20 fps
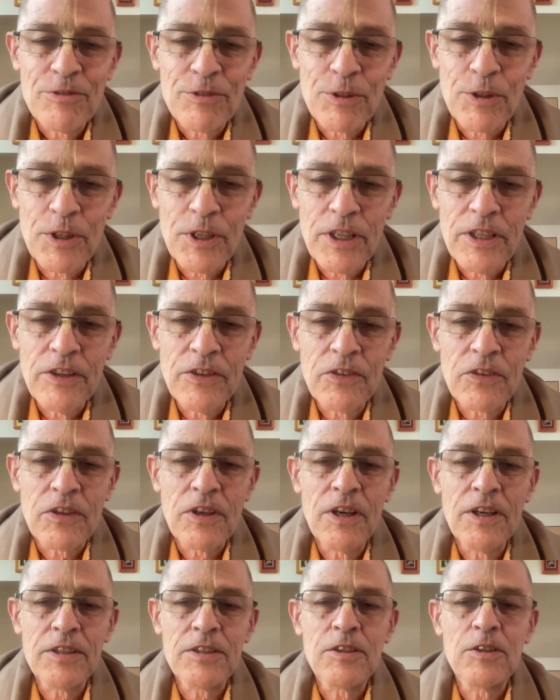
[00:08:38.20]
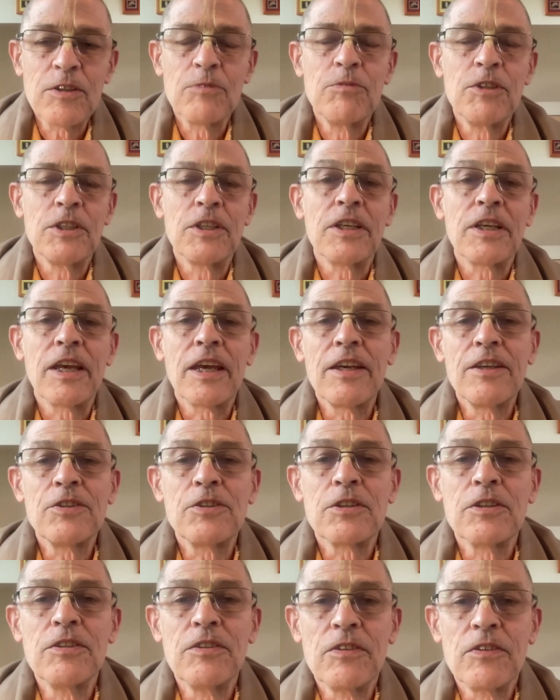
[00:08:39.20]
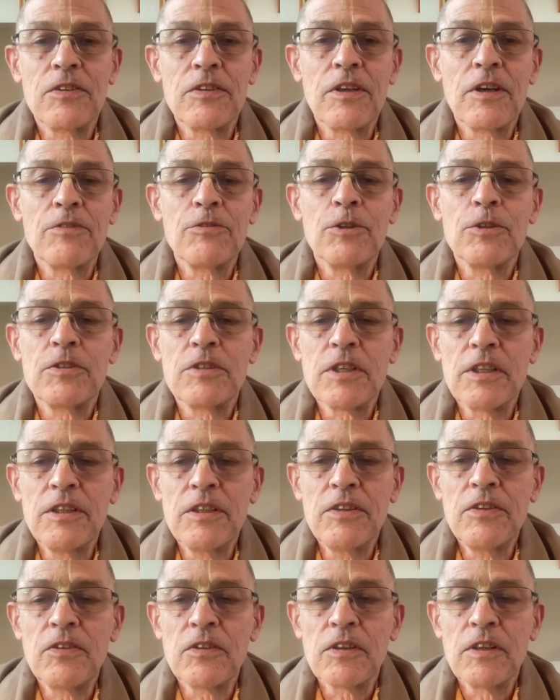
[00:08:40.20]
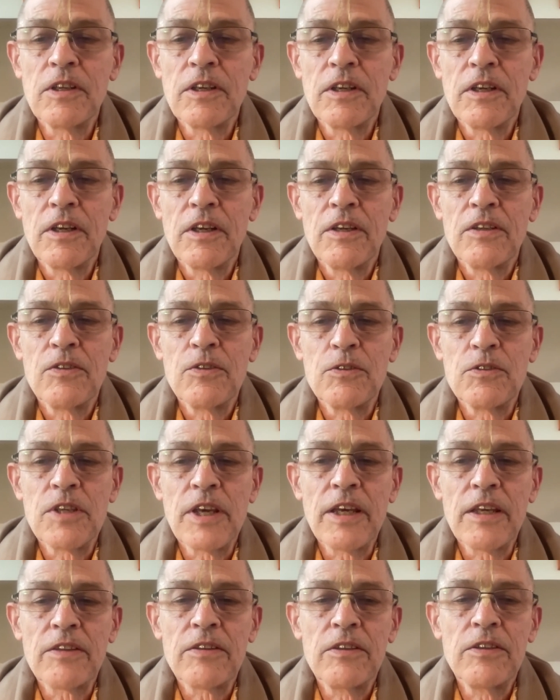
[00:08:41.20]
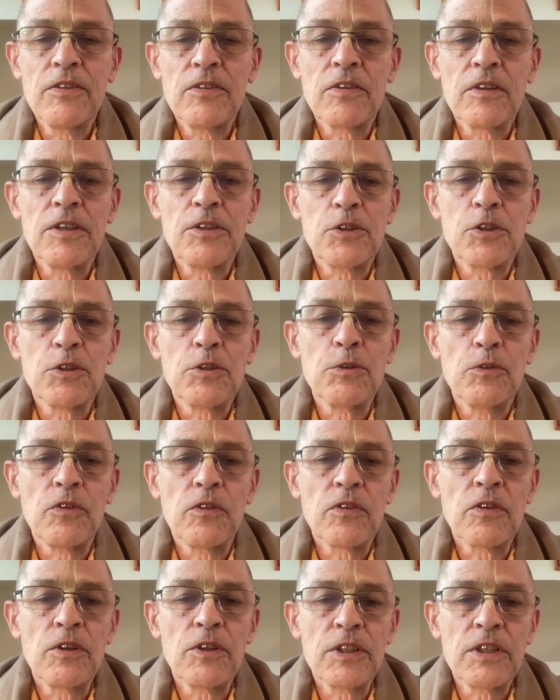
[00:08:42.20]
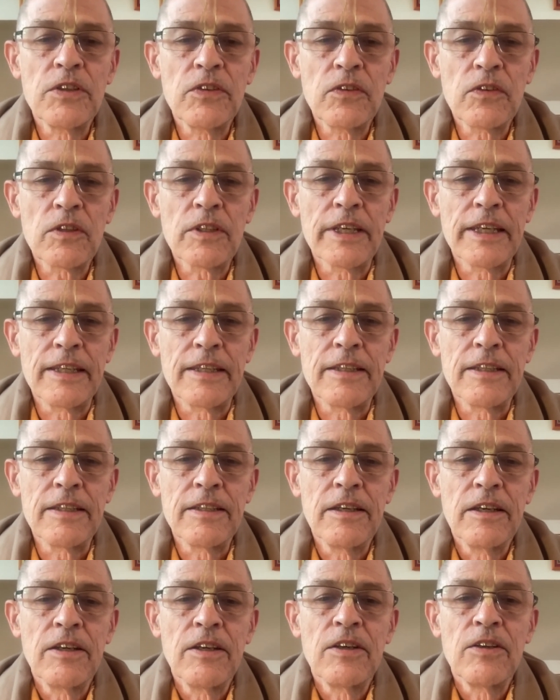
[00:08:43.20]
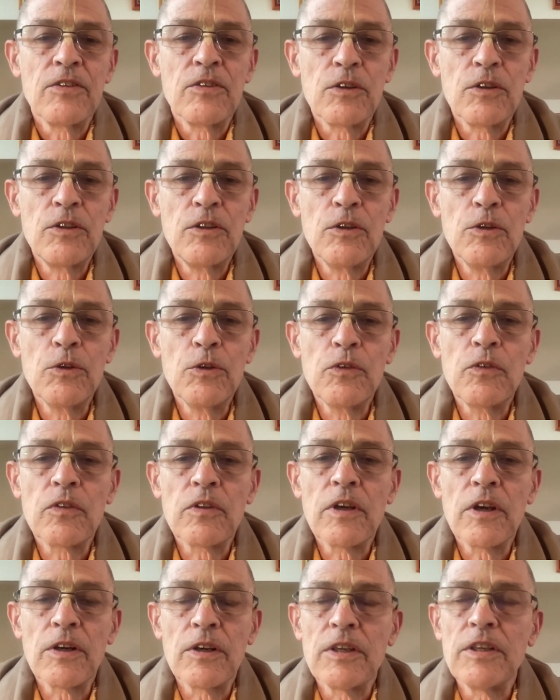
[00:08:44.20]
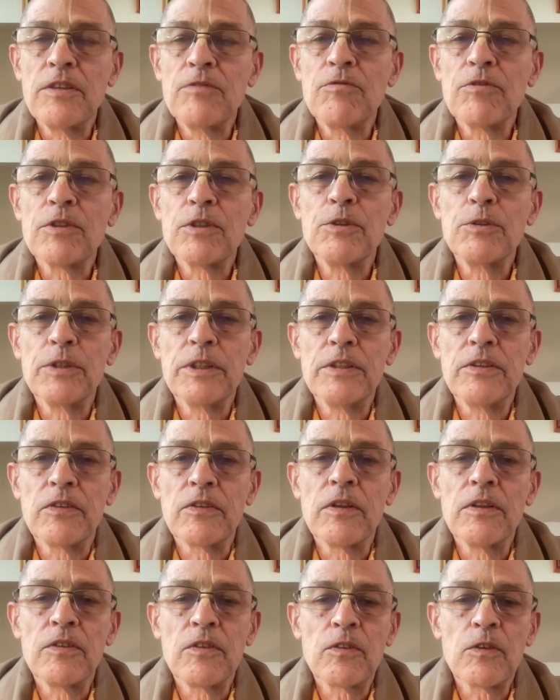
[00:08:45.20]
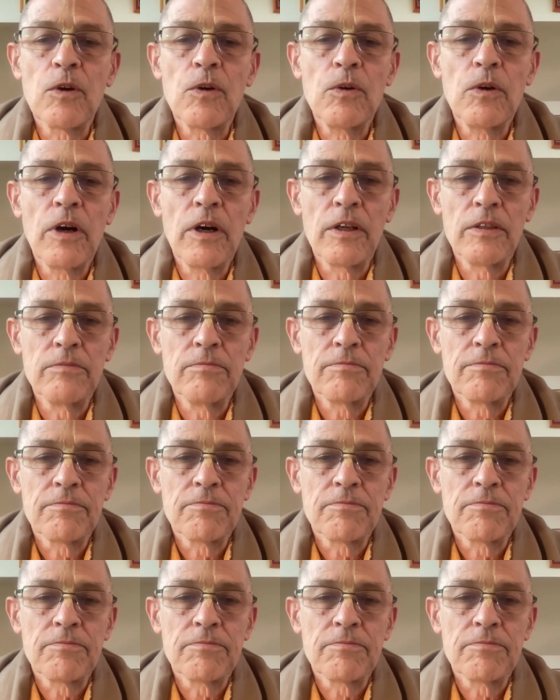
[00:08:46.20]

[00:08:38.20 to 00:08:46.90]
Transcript: for ISKCON communications devotees to take this issue seriously, to use their influence and so on?